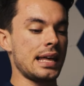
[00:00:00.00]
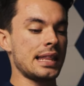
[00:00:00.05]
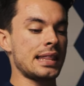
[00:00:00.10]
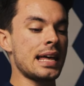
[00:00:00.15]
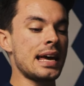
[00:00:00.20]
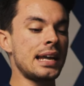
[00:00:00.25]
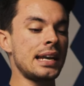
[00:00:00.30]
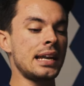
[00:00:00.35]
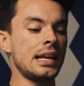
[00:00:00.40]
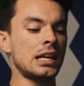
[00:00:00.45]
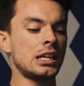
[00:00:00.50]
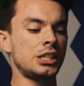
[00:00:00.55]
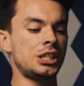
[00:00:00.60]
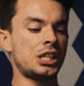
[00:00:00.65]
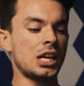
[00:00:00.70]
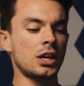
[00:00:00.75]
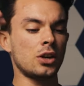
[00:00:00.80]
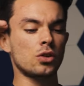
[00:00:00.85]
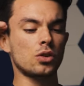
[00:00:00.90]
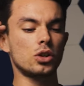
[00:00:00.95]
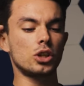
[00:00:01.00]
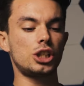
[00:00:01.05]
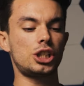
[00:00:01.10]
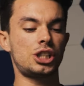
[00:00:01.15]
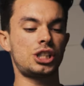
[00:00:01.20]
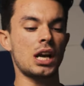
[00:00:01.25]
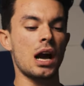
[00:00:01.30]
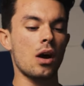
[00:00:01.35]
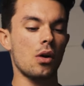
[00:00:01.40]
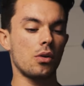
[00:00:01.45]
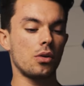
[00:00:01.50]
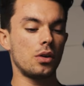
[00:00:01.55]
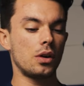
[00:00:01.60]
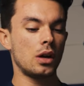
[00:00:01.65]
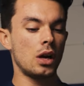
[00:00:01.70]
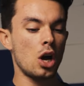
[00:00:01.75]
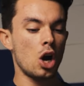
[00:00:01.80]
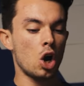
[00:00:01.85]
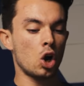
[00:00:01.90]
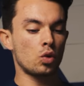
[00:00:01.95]
Then in a general shout
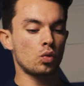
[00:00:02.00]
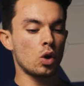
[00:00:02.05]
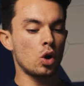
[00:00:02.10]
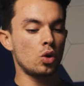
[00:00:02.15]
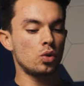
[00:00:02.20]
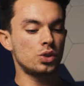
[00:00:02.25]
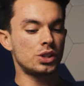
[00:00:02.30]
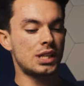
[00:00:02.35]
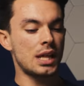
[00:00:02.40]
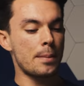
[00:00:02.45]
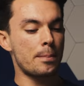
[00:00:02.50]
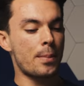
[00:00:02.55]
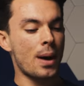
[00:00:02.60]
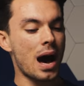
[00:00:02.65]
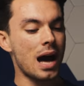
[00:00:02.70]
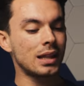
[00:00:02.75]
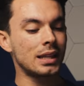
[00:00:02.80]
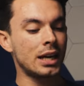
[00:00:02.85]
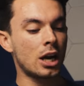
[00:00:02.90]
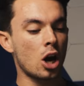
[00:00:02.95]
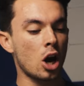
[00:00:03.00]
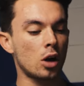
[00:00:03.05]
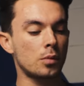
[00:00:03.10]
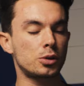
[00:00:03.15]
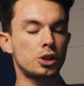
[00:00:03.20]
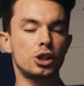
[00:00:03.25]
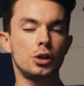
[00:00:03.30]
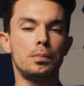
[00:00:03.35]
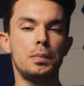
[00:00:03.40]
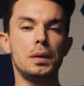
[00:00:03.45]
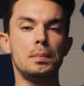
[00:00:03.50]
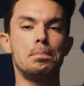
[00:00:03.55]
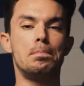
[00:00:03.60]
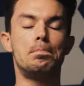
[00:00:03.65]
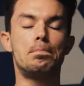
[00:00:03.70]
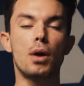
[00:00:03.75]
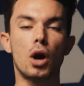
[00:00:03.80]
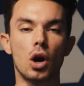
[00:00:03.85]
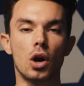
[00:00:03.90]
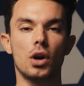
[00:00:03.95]
arose that Polycarp should be
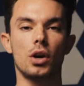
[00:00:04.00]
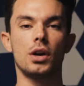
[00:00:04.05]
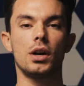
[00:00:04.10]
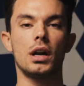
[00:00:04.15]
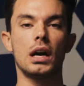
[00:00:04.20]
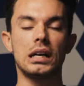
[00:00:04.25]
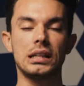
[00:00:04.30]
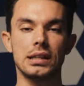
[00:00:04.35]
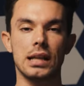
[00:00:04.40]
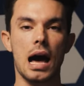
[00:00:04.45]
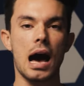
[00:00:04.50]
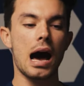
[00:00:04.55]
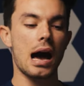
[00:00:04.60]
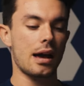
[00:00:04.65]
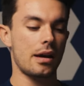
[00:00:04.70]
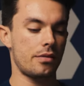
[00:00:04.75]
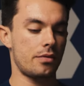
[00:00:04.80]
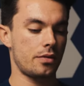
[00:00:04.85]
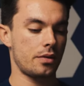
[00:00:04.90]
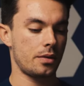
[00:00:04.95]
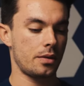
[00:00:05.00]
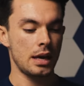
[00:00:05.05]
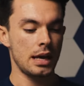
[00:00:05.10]
burned alive.